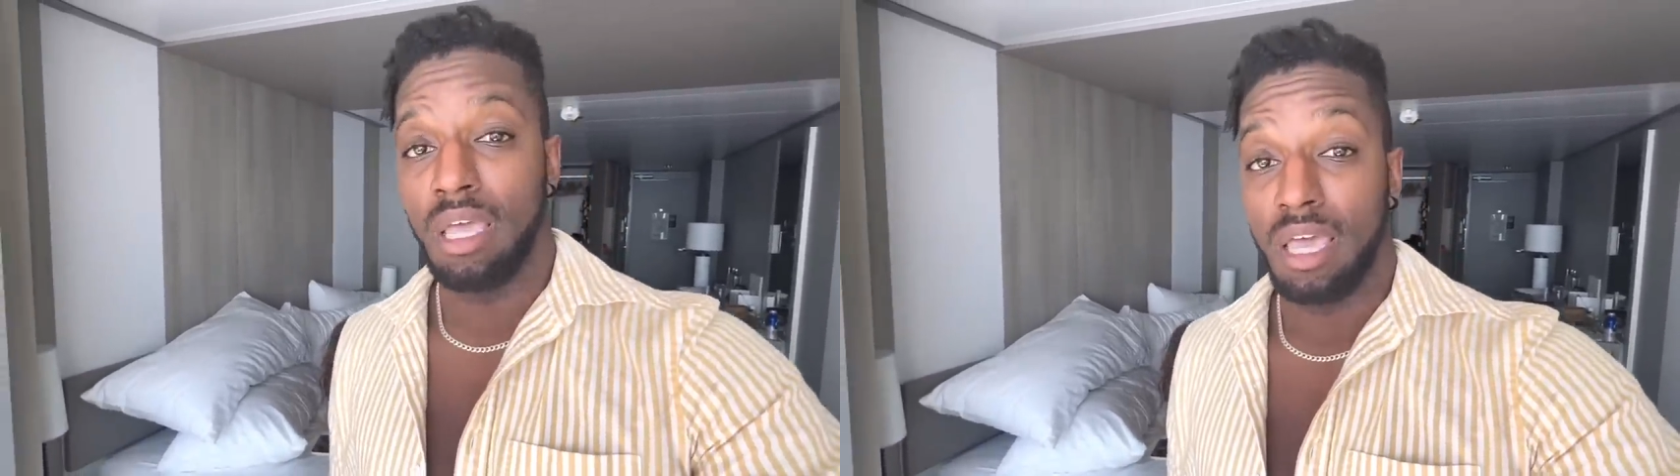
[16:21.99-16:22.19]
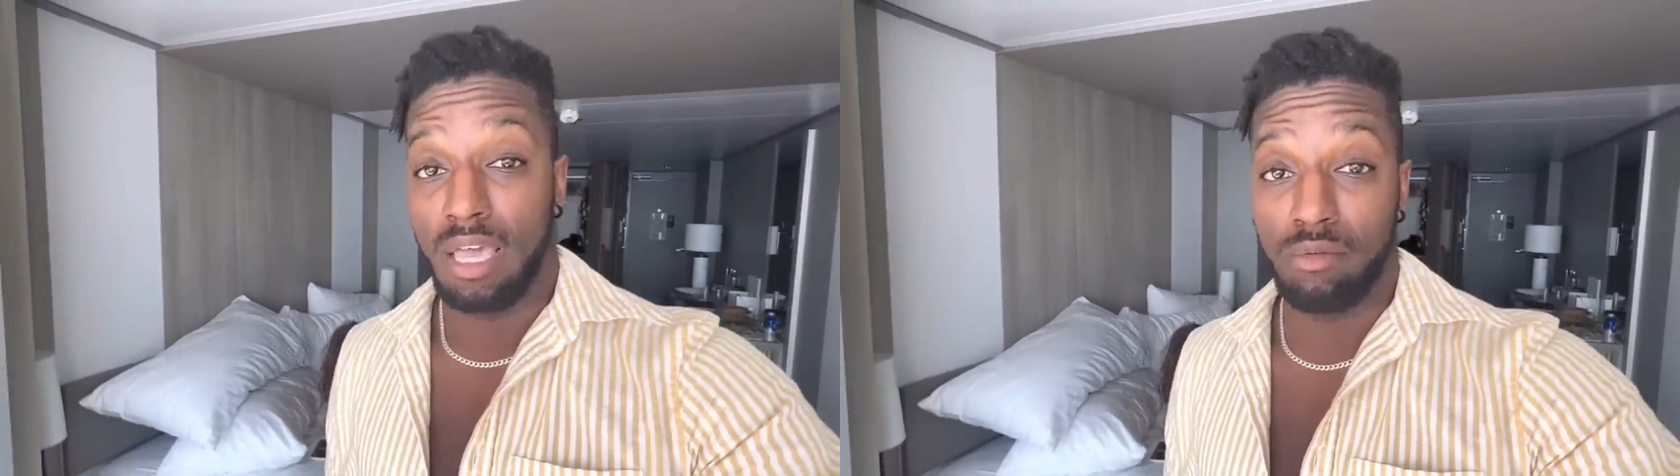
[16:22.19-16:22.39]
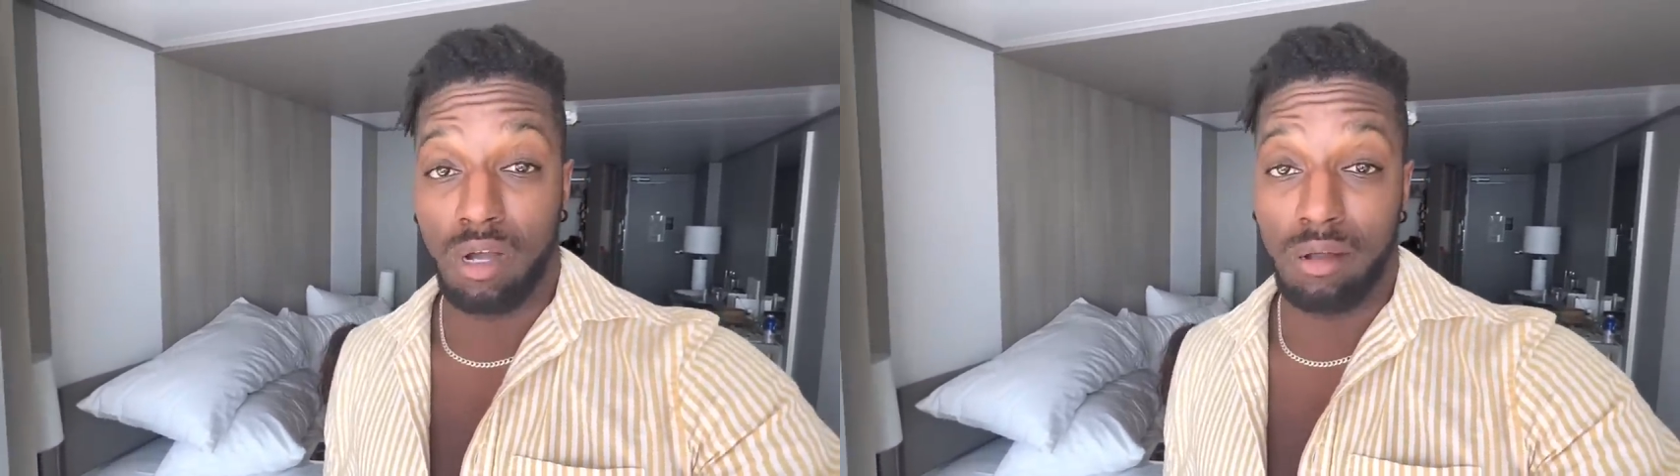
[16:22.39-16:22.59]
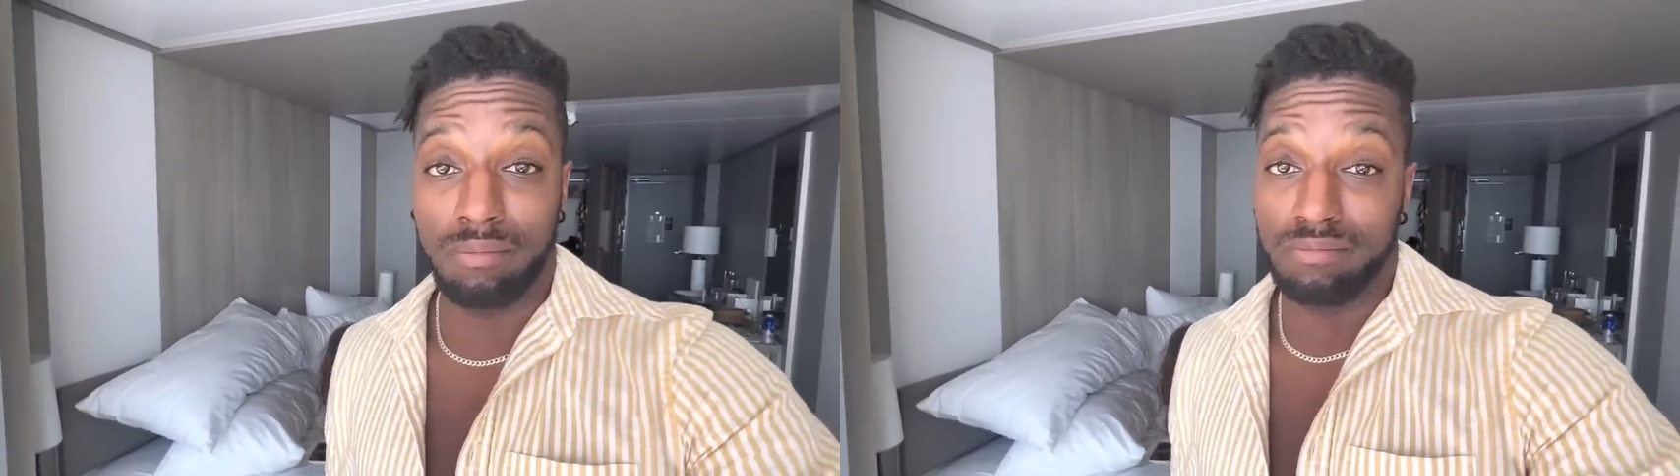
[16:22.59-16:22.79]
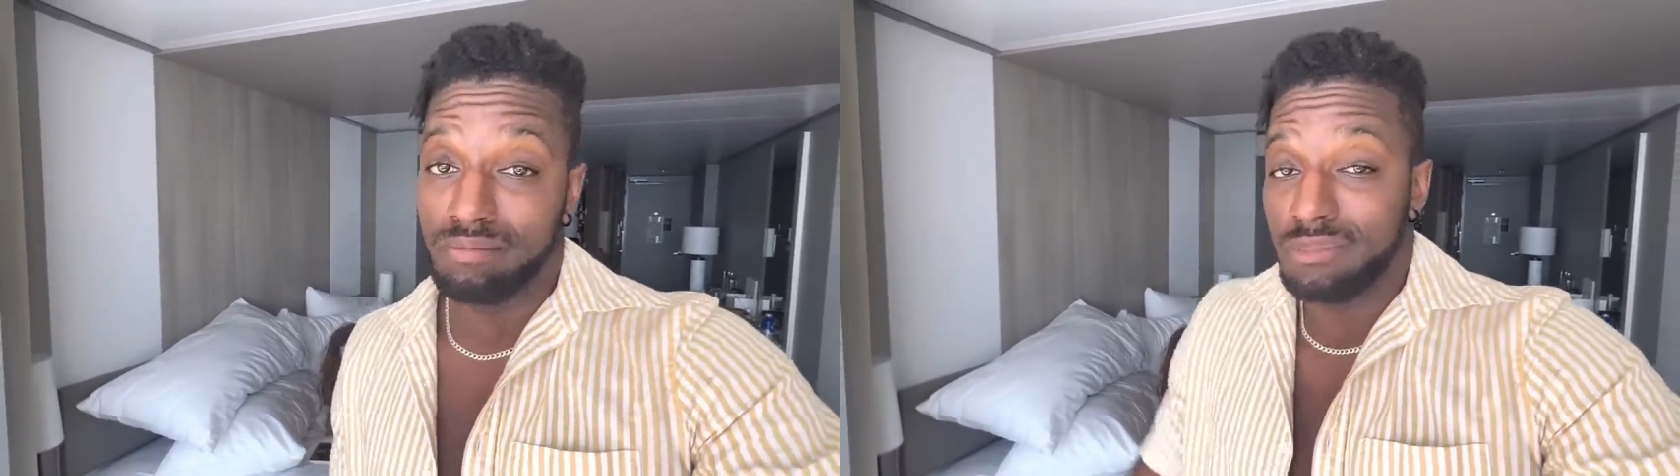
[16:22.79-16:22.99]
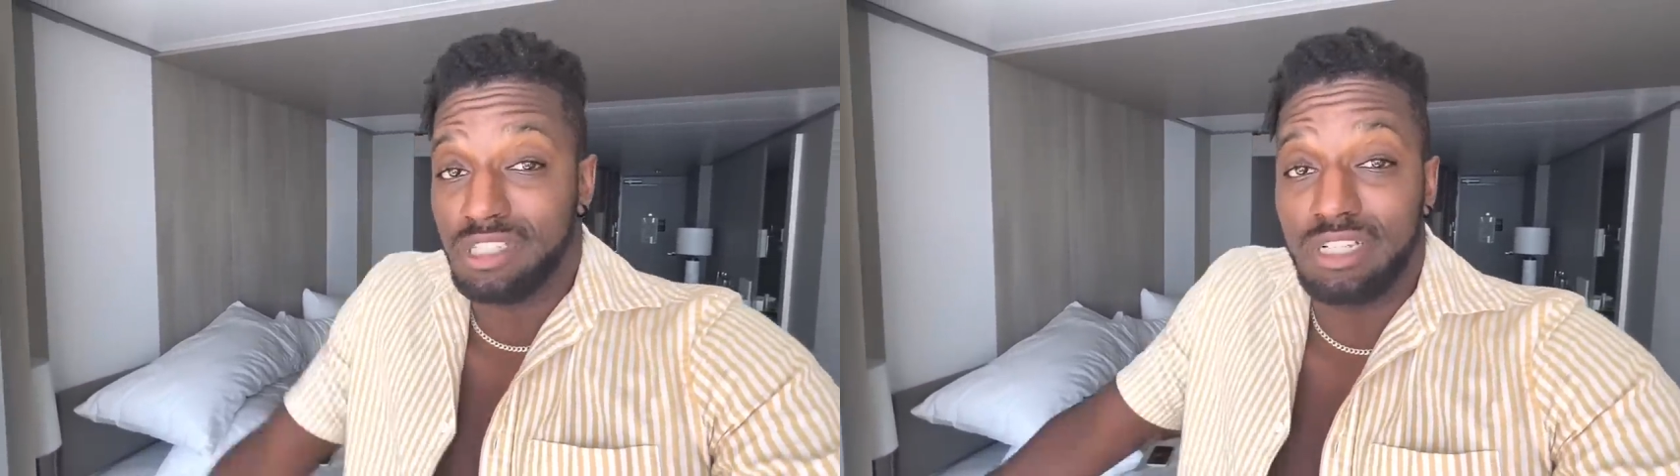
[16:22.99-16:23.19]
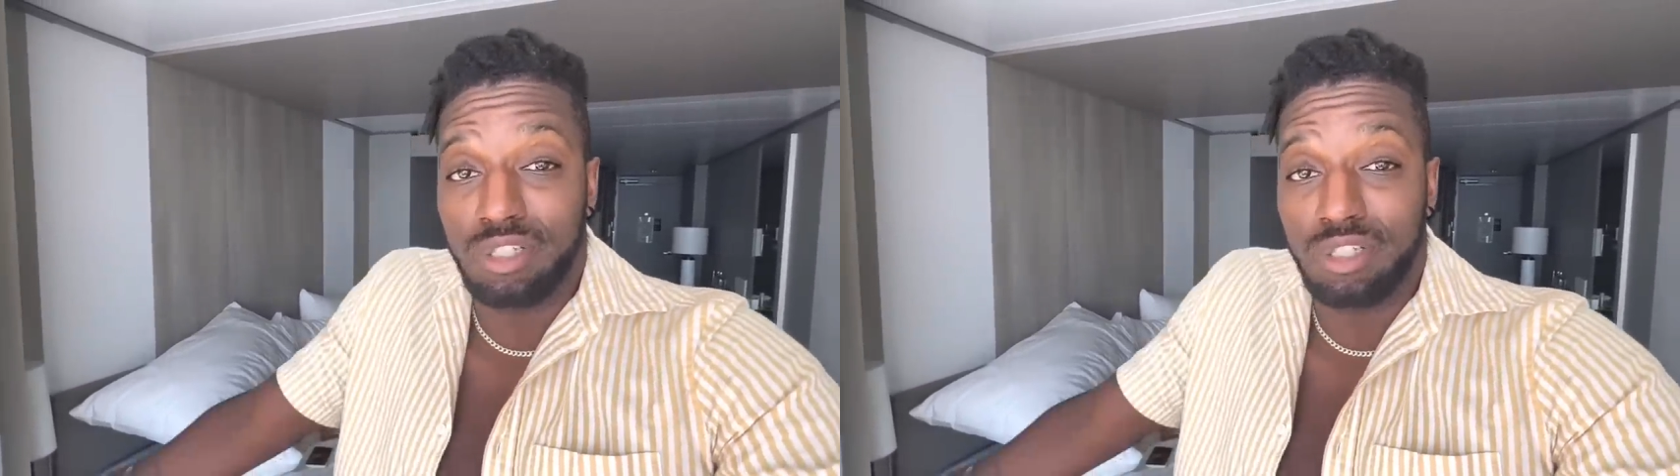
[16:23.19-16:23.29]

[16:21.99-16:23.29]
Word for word: And well, stay